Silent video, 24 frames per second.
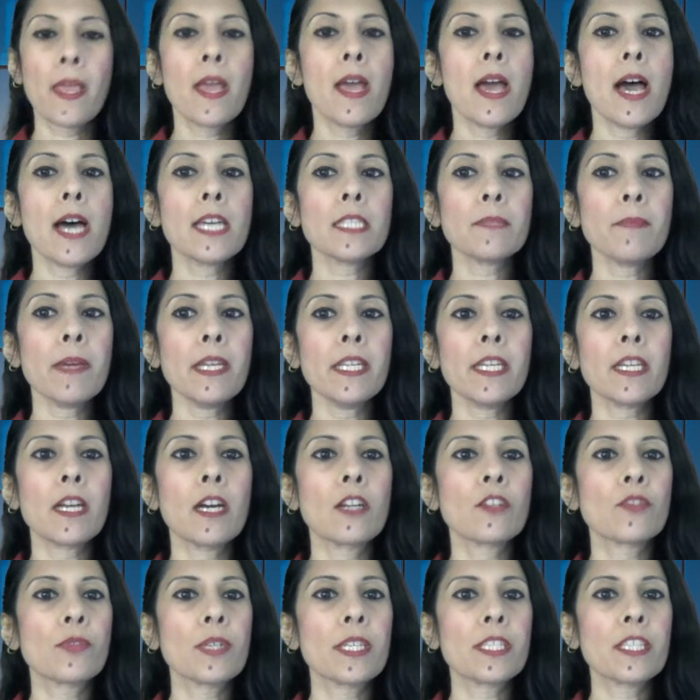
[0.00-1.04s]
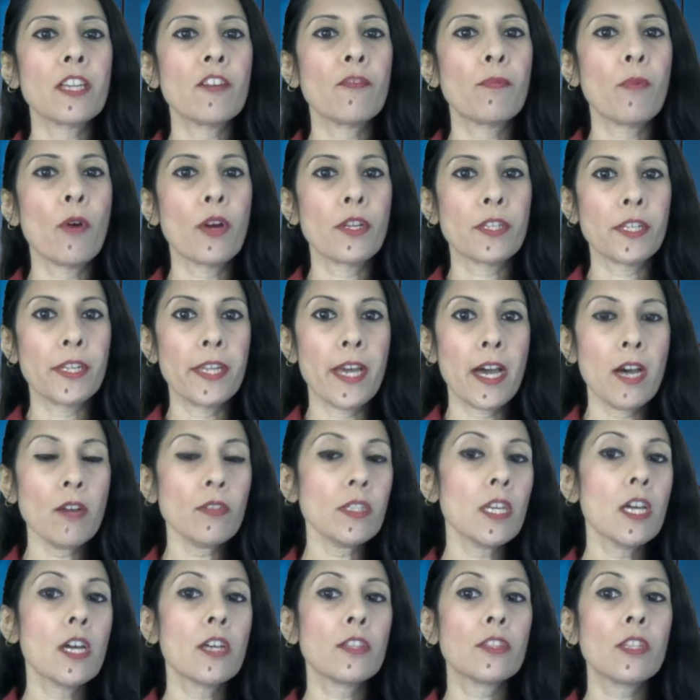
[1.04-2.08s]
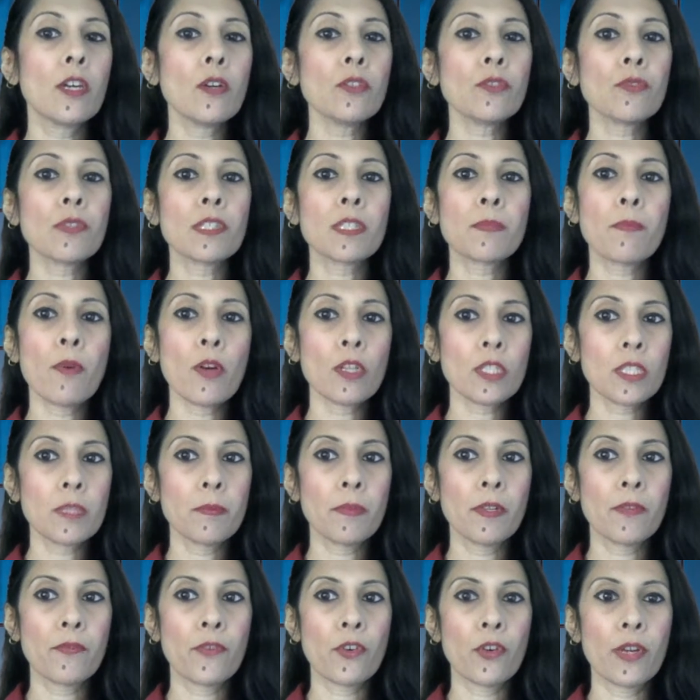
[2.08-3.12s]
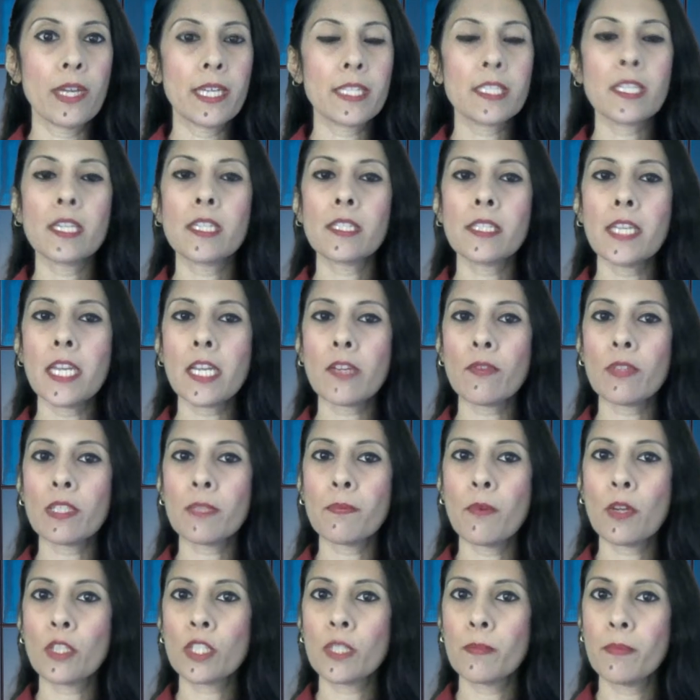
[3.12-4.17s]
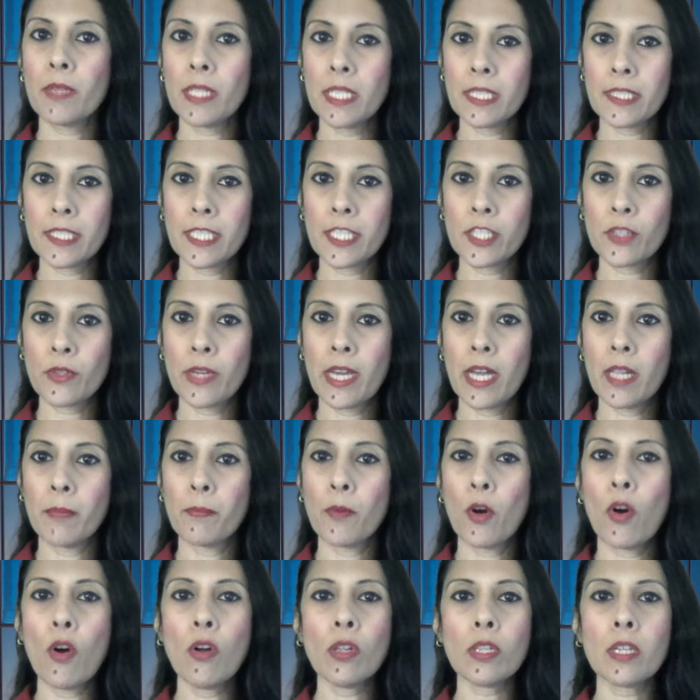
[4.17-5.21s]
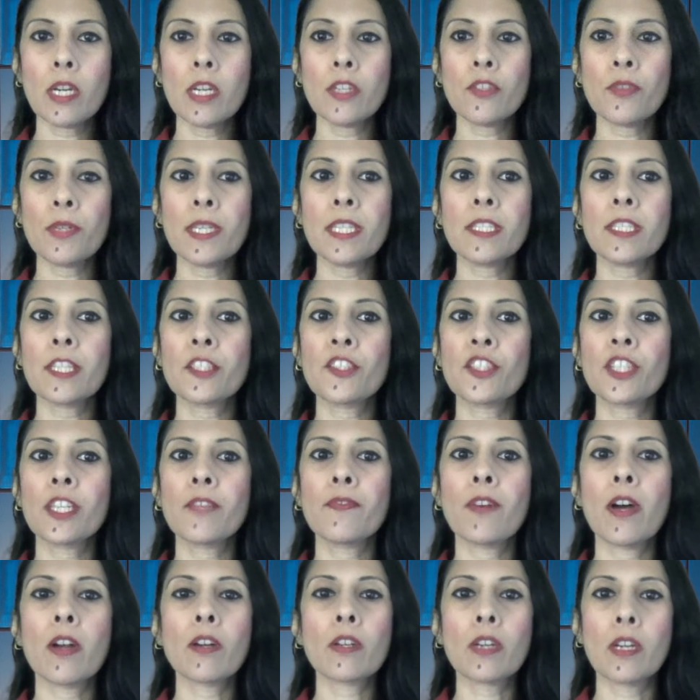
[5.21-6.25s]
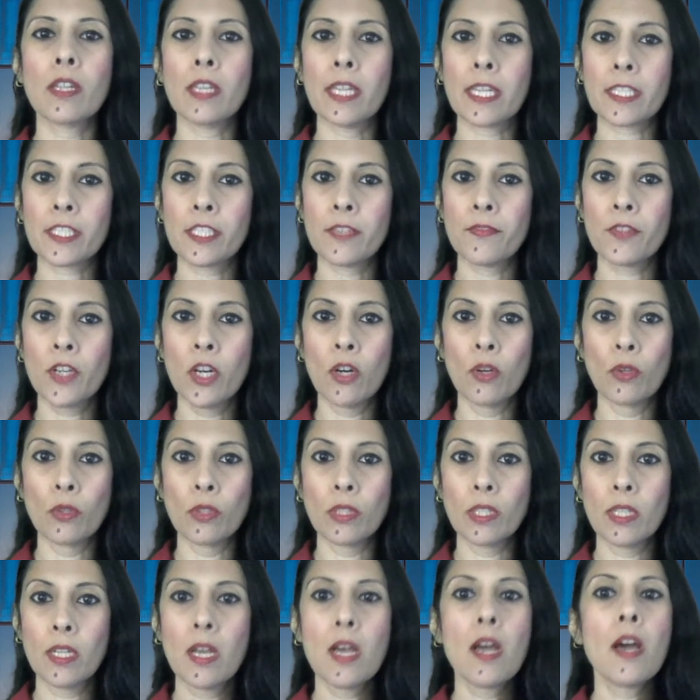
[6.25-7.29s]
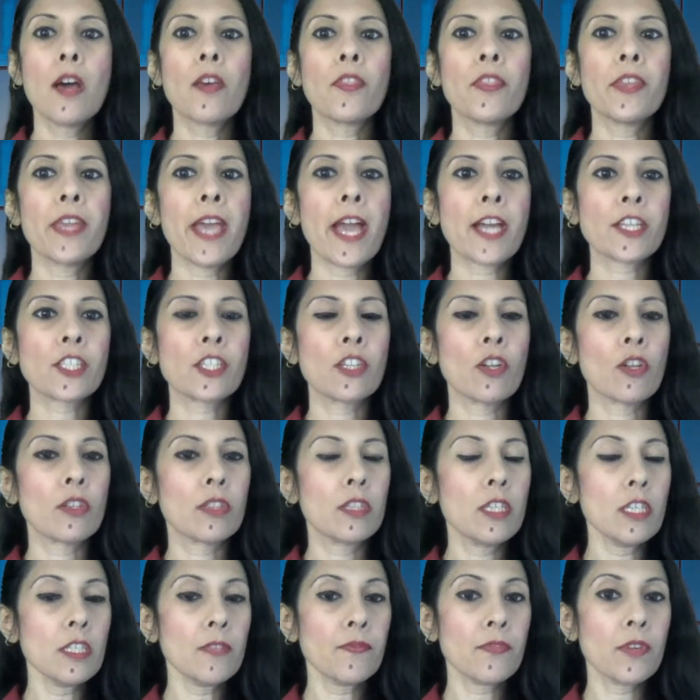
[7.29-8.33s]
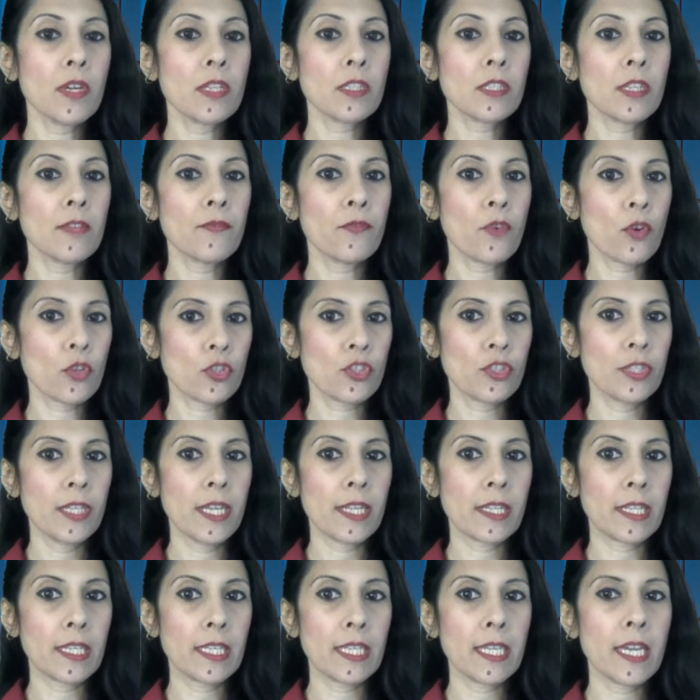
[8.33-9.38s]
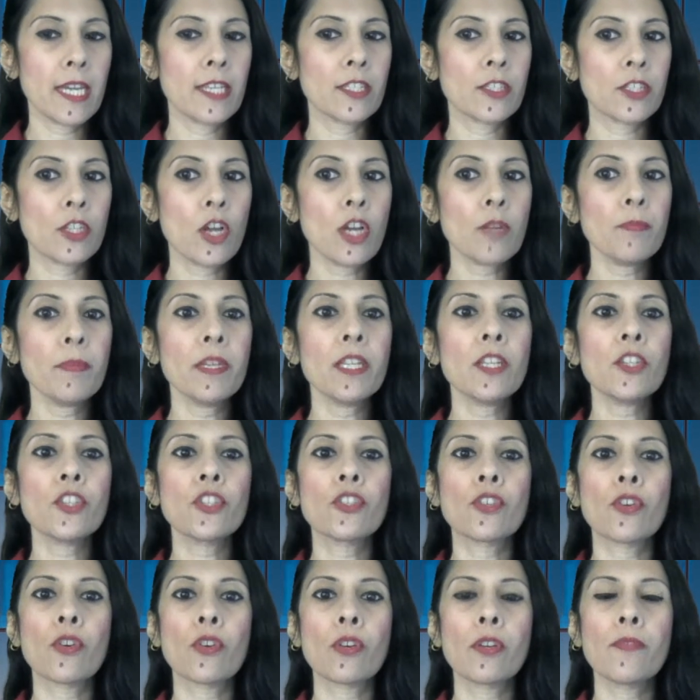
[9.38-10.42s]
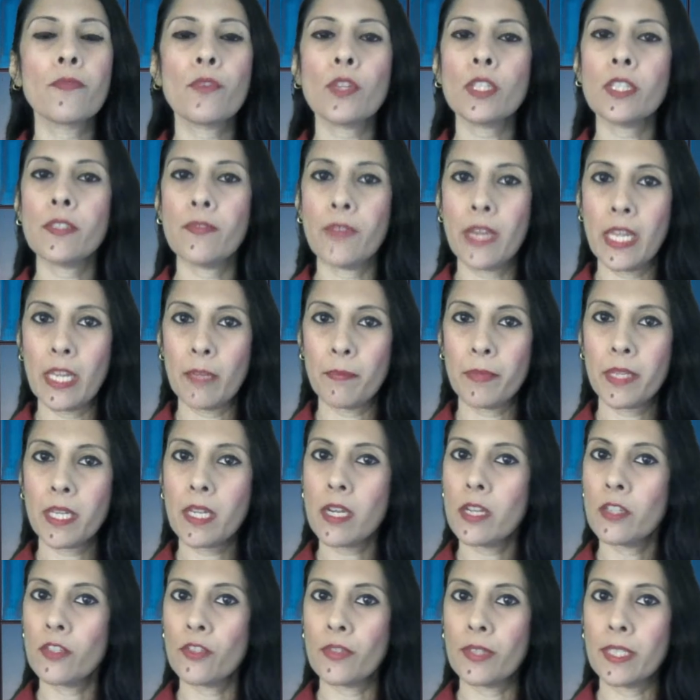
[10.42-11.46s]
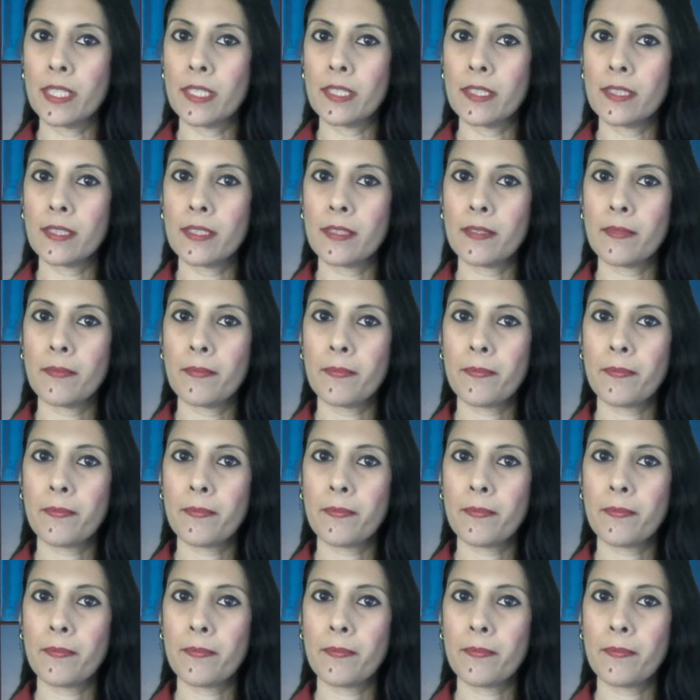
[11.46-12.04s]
As many countries have pointed out, those responsible for it take responsibility to help all countries achieve our collective goal. The action on this front, unfortunately, has not been assured for developing countries.